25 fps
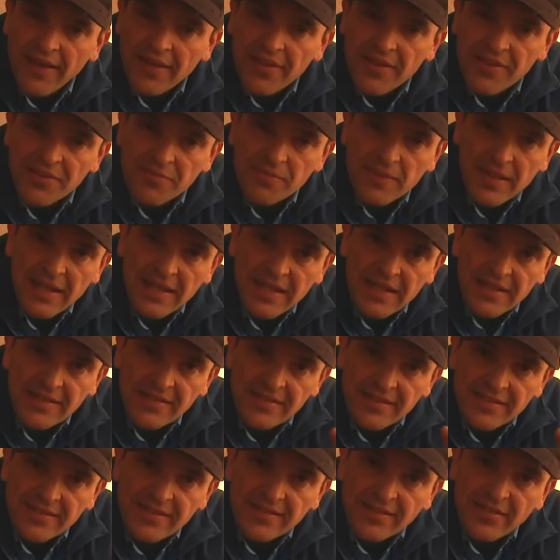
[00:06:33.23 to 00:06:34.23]
This means
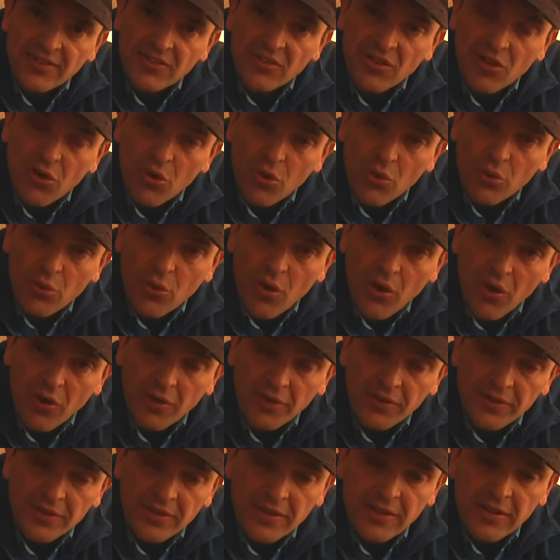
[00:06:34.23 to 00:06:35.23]
this is a slow
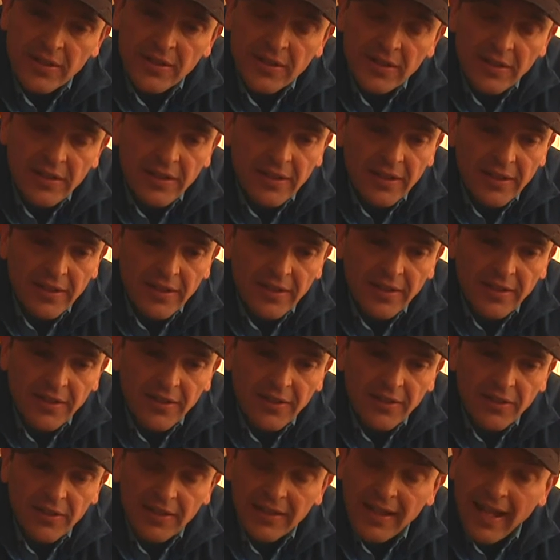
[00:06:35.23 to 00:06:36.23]
rod.
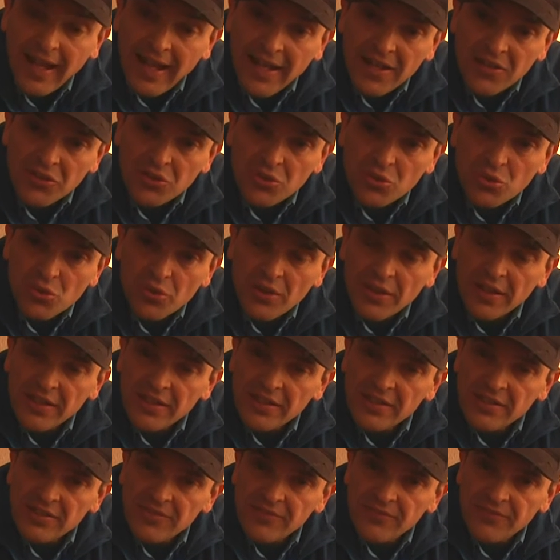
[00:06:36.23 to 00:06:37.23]
Line 2
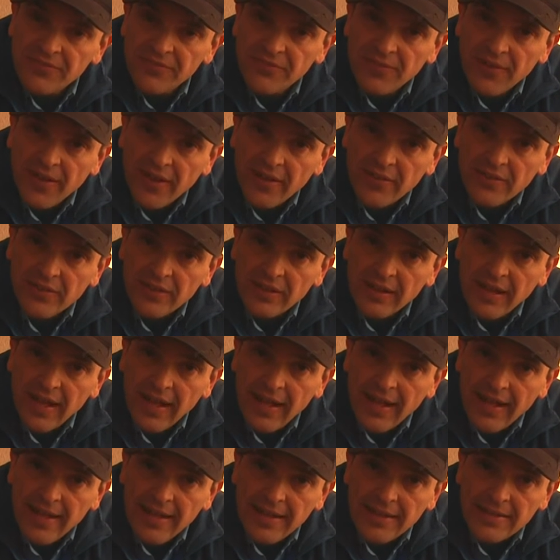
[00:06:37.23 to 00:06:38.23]
is very
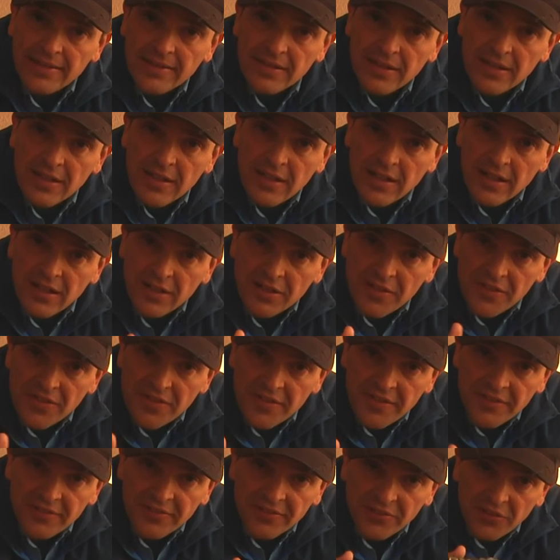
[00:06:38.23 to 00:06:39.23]
light.
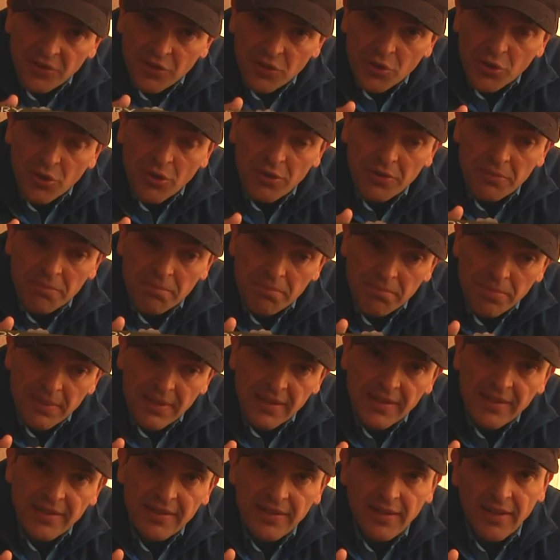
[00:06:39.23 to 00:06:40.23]
This could
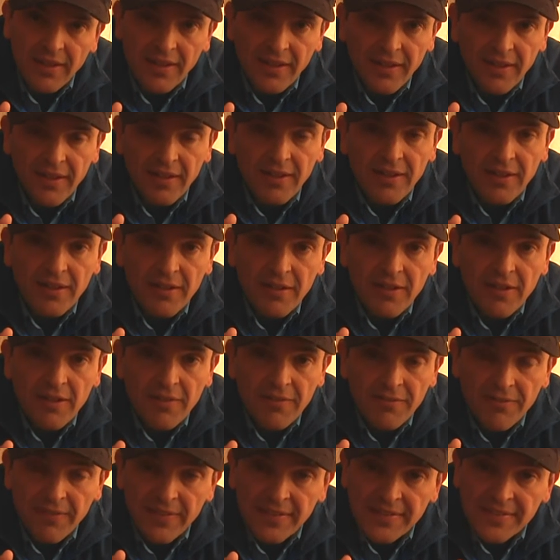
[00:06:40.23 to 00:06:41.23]
be a
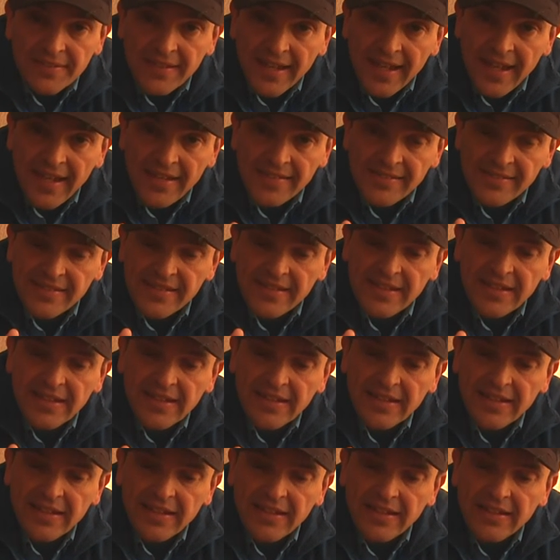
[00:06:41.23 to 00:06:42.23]

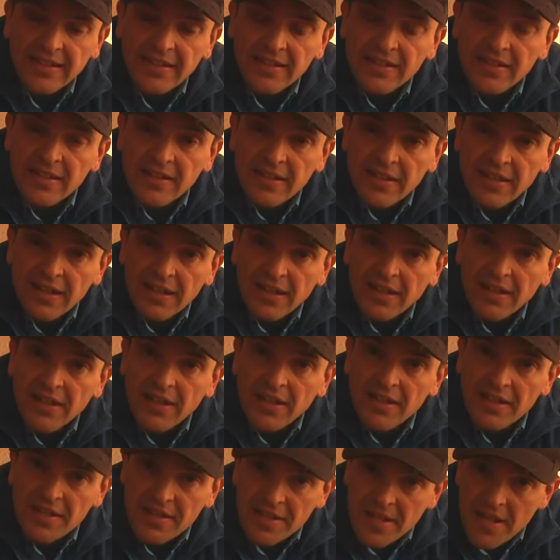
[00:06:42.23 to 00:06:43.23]
fantastic
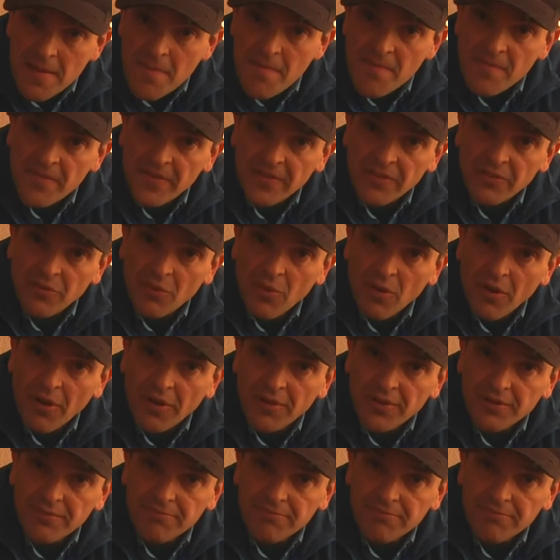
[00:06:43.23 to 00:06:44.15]
nymphing rod.